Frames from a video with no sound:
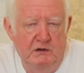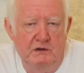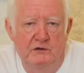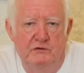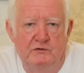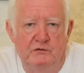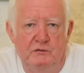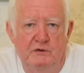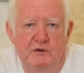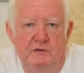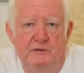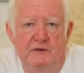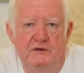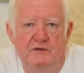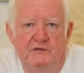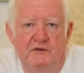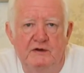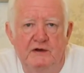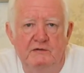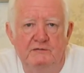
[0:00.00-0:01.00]
someone you've been
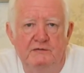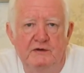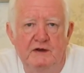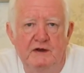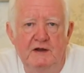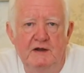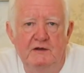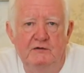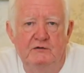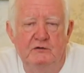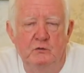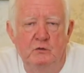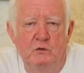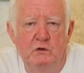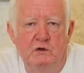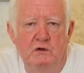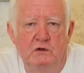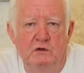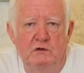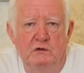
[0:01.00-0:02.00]
seeing for years at
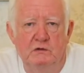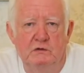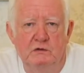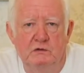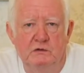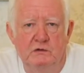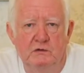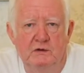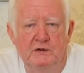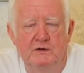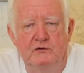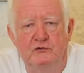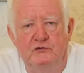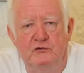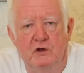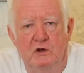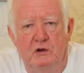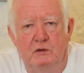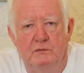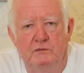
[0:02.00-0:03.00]
work, or in the
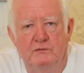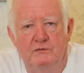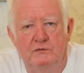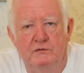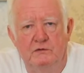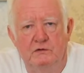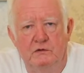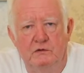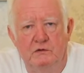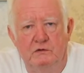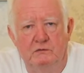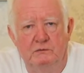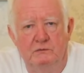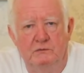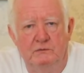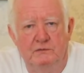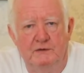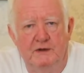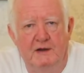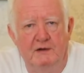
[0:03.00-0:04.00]
shops,
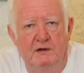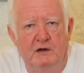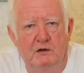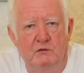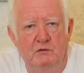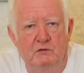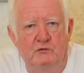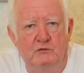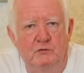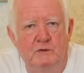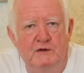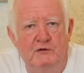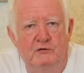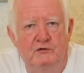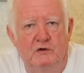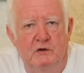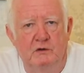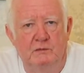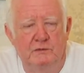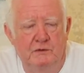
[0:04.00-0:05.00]
down the local sweet
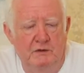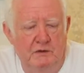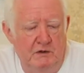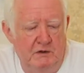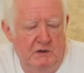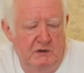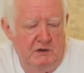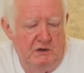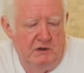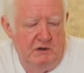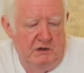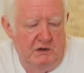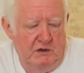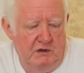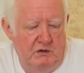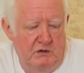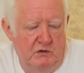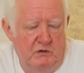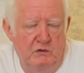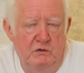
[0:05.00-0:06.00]
shop,
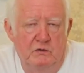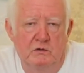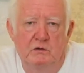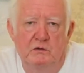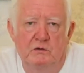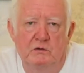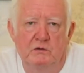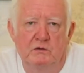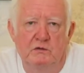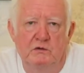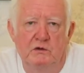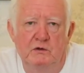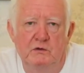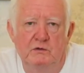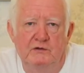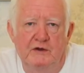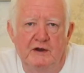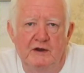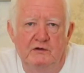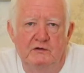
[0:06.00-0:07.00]
or the
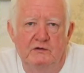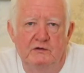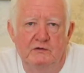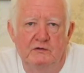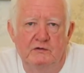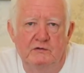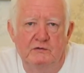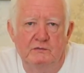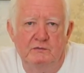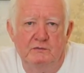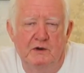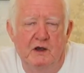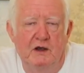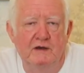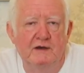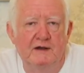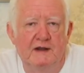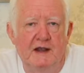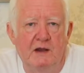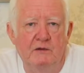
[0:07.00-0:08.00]
newsagents,
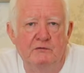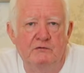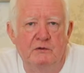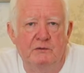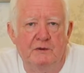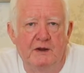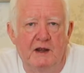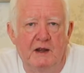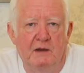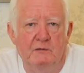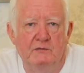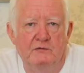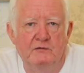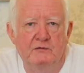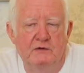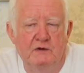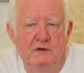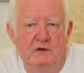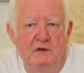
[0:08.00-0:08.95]
behind the counter perhaps.